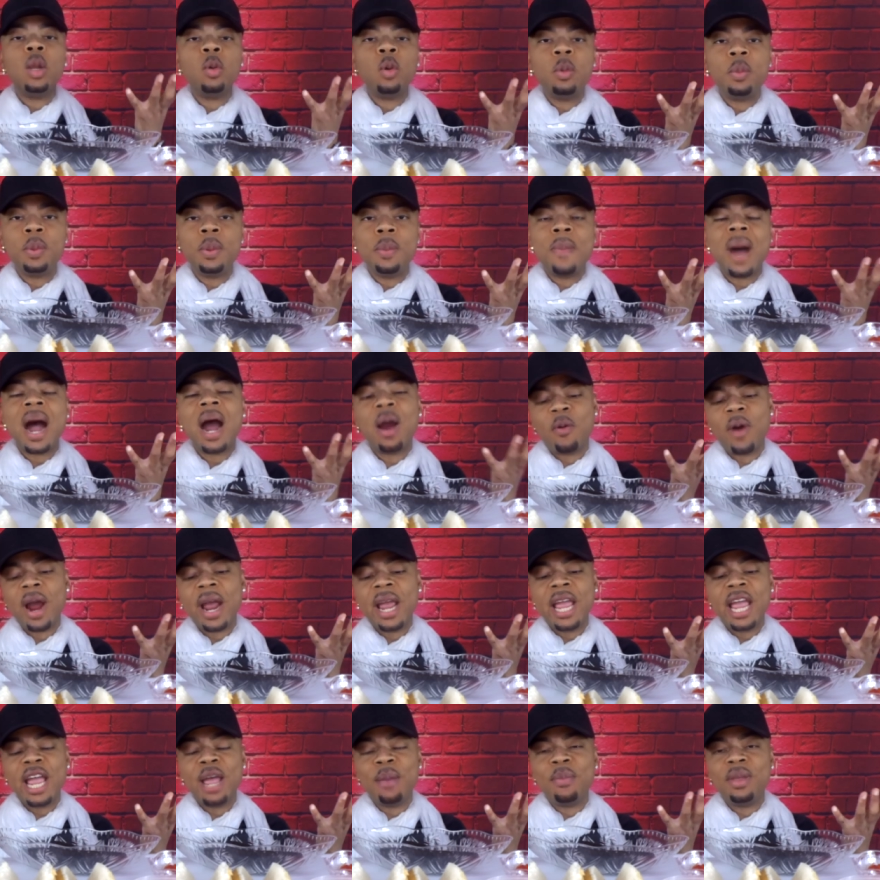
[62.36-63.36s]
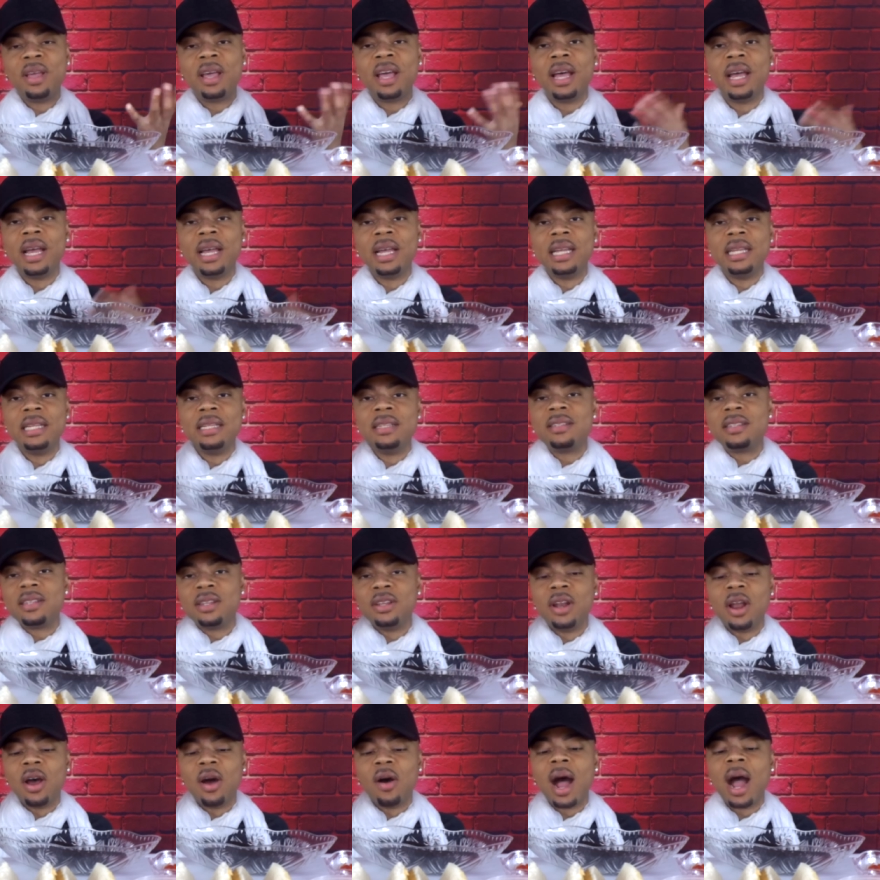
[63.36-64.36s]
would be my right hand because,
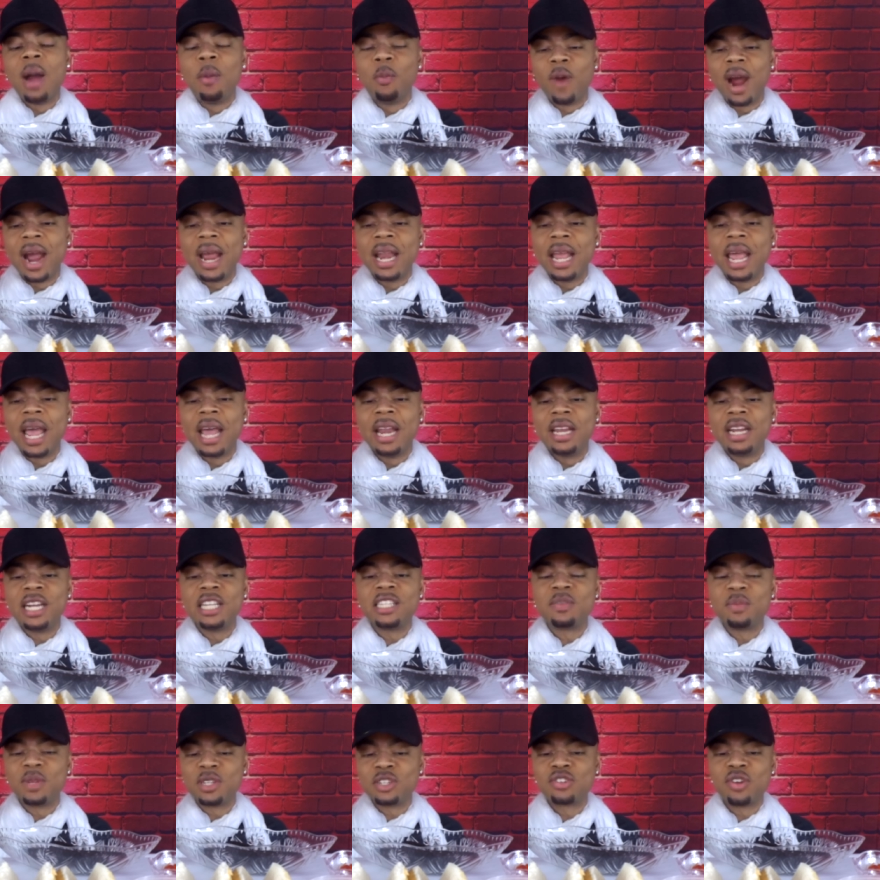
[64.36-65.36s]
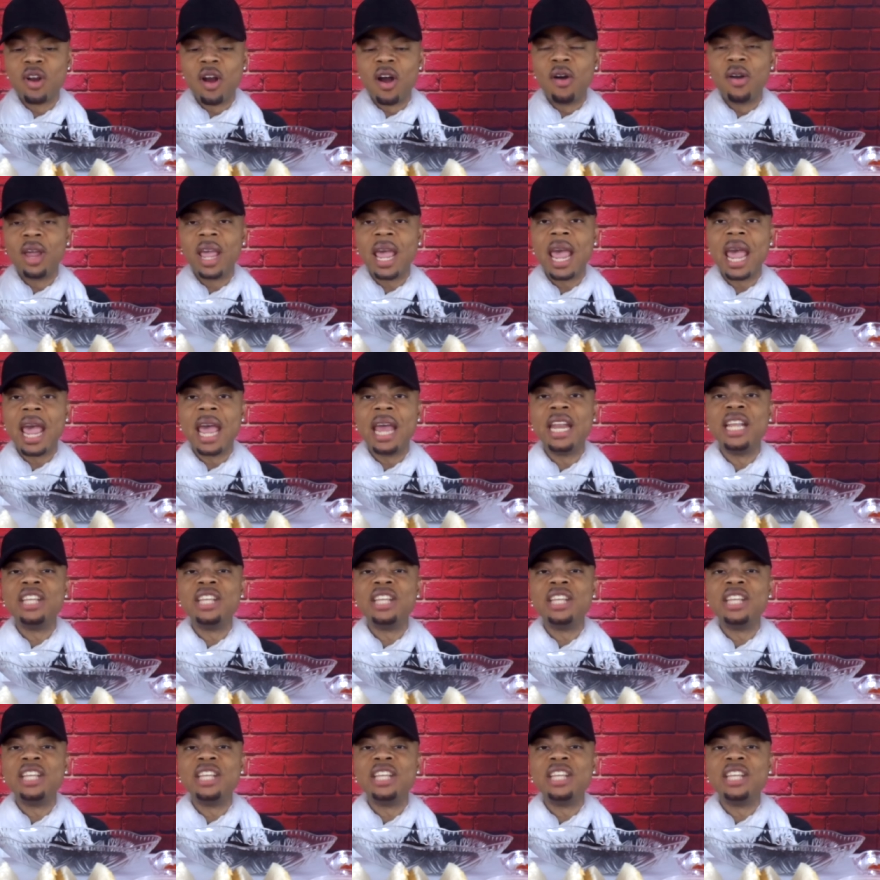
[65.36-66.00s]
you know, I'm right-handed. That's my strong hand.